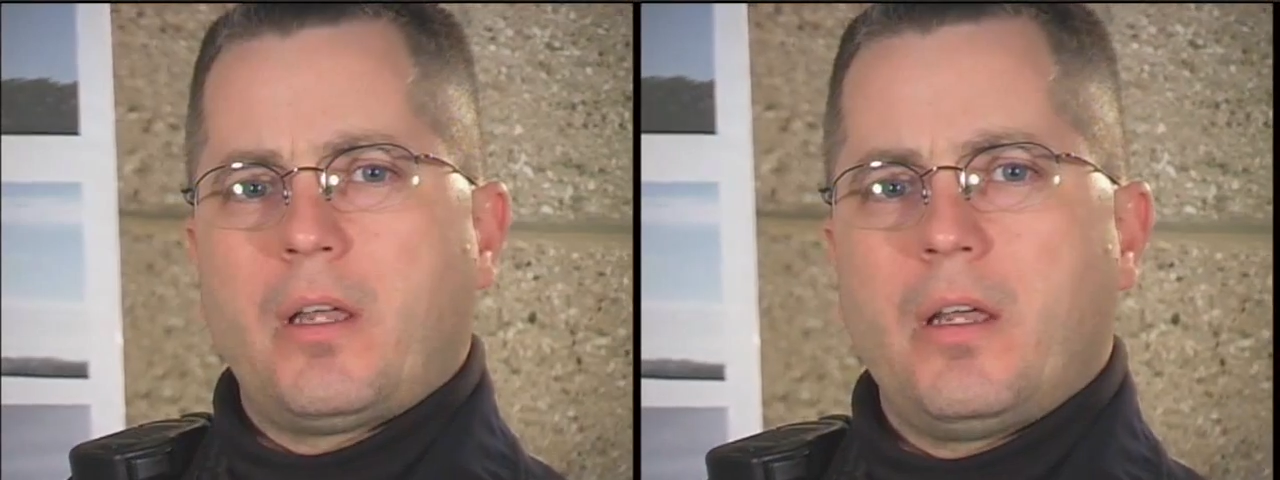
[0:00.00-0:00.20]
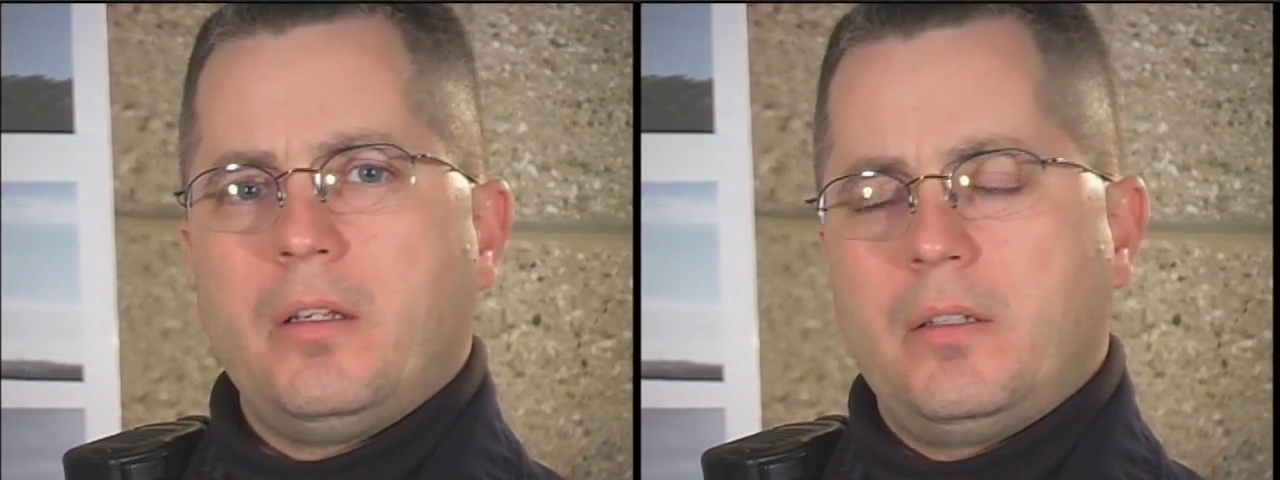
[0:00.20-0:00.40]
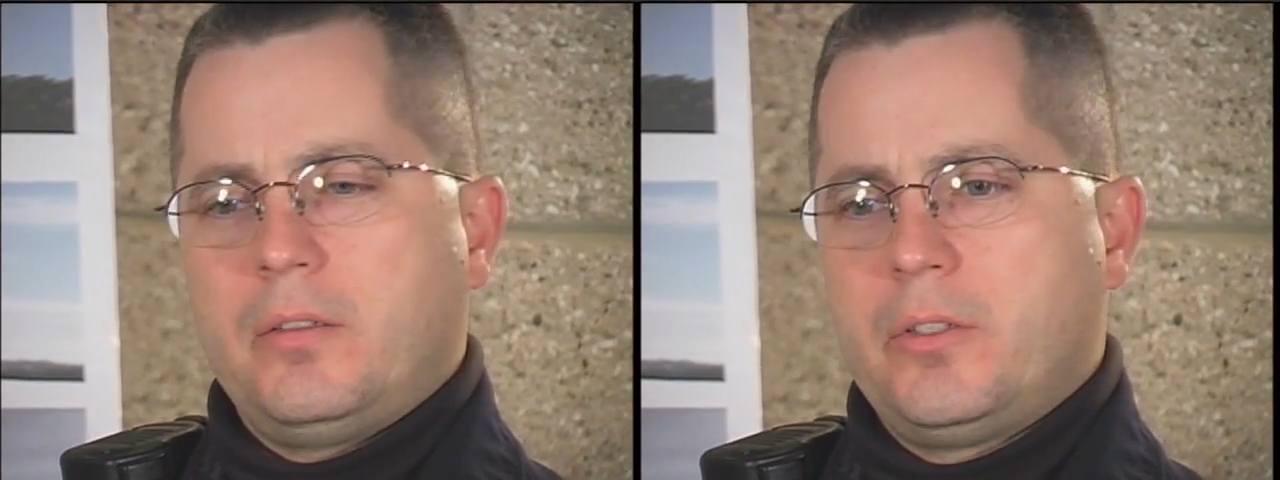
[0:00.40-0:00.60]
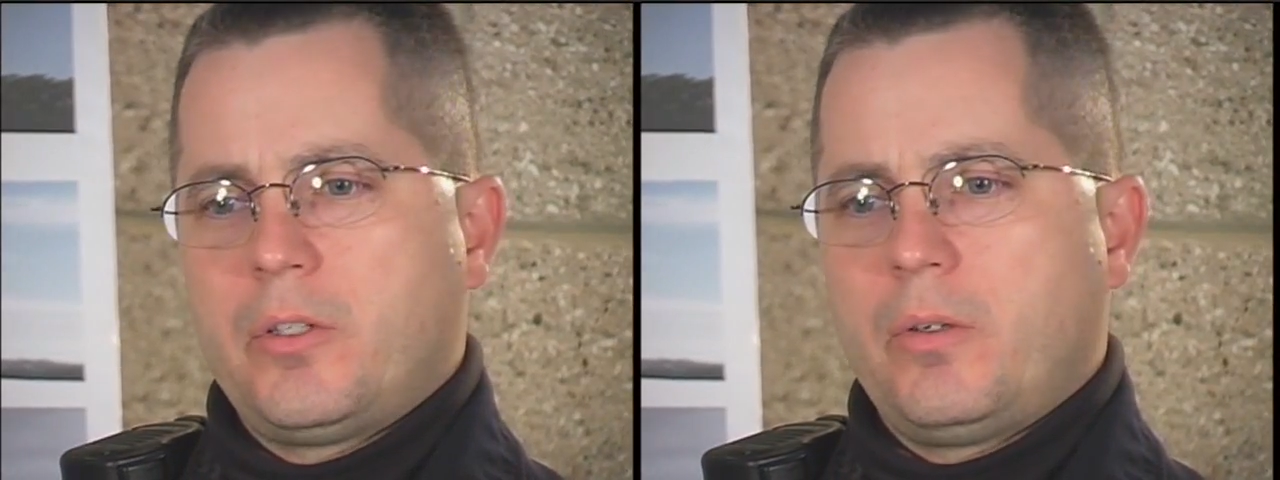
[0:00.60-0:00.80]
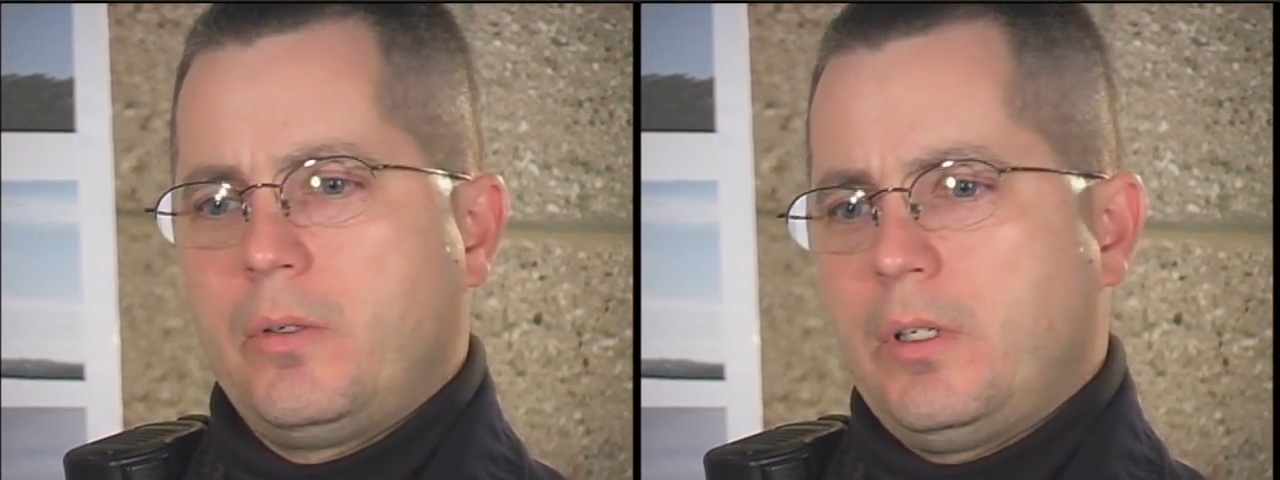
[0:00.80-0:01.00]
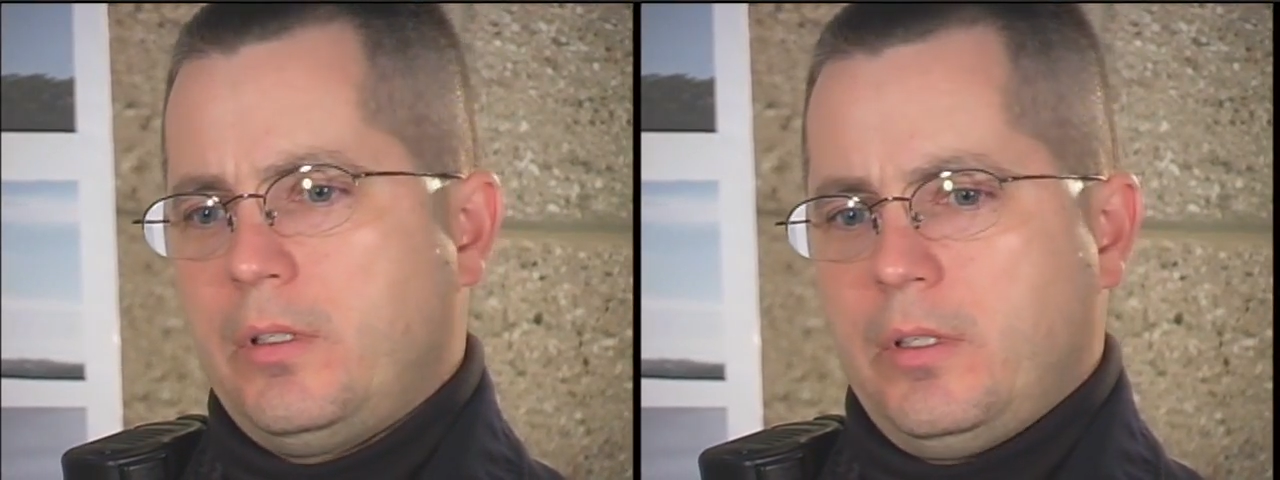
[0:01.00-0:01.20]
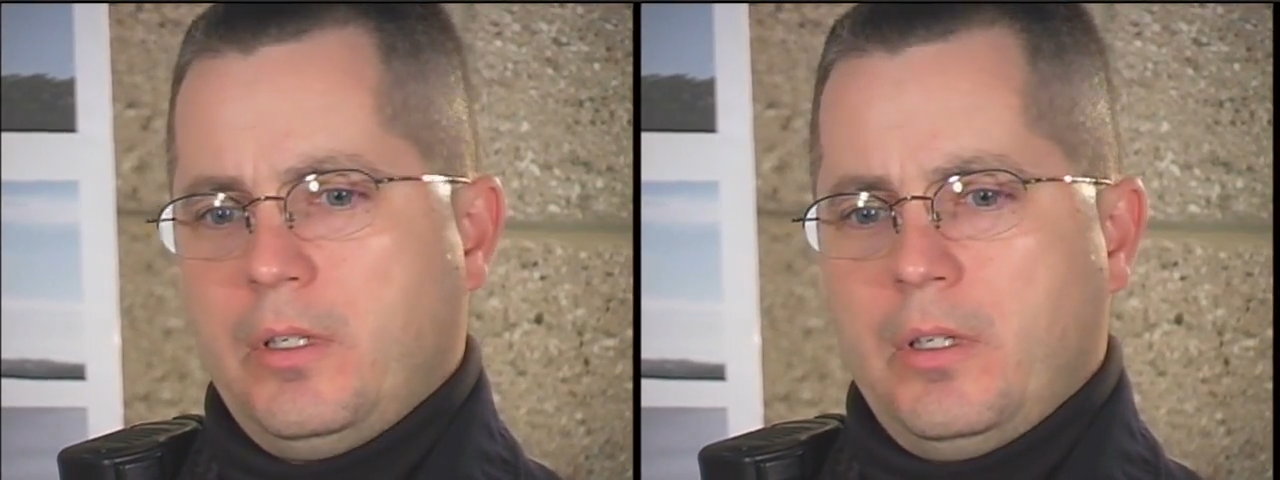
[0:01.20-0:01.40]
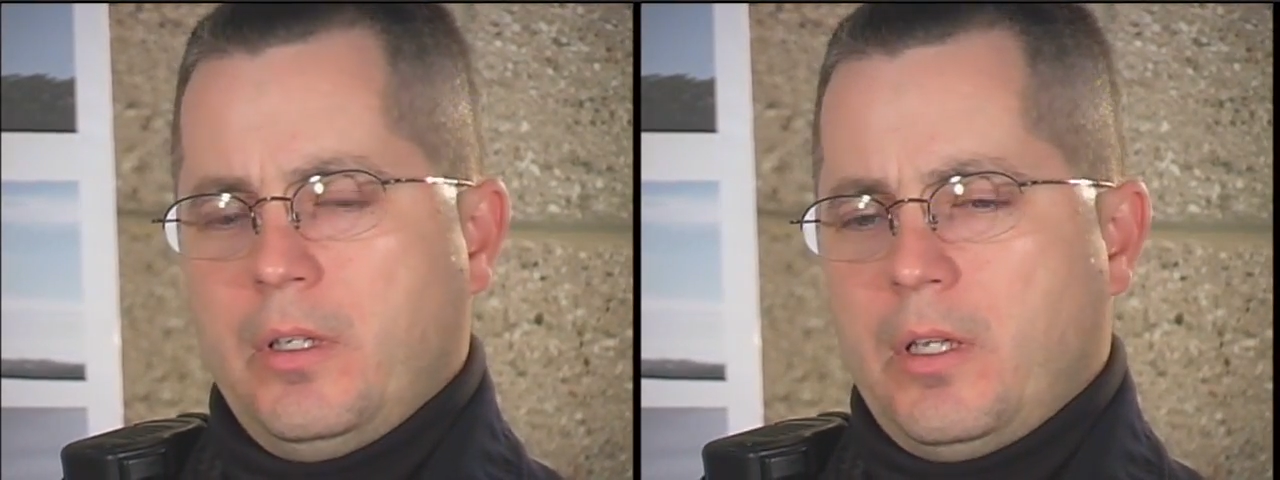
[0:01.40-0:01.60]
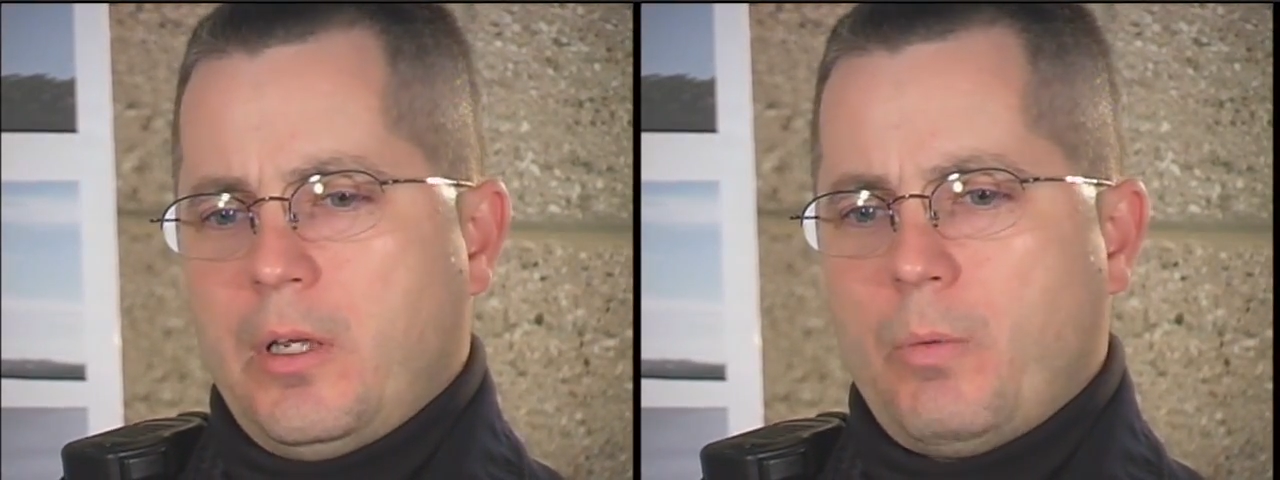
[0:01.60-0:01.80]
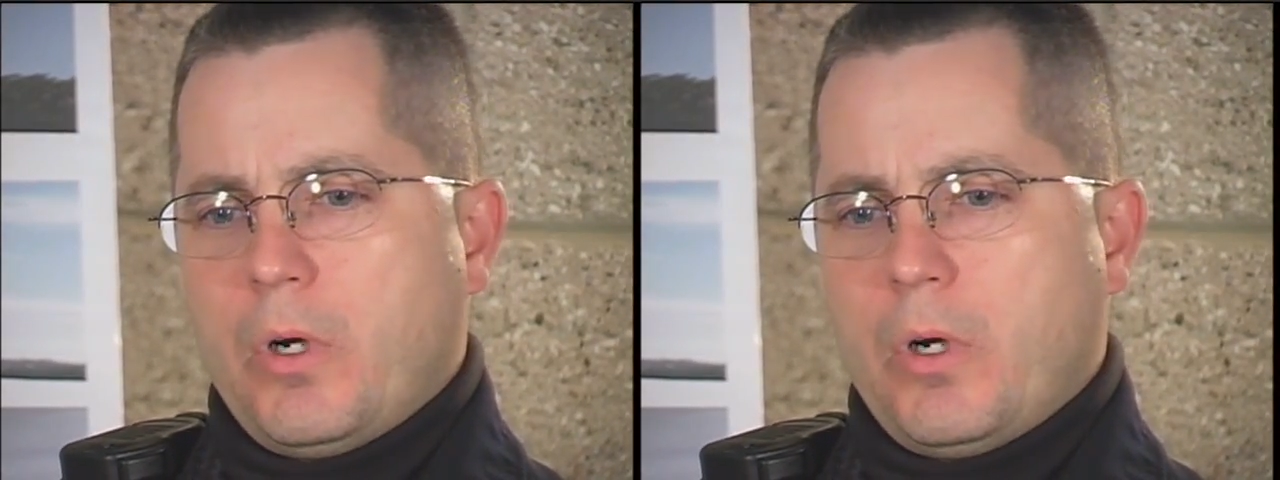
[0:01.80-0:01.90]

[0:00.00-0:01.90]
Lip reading: guy. And so I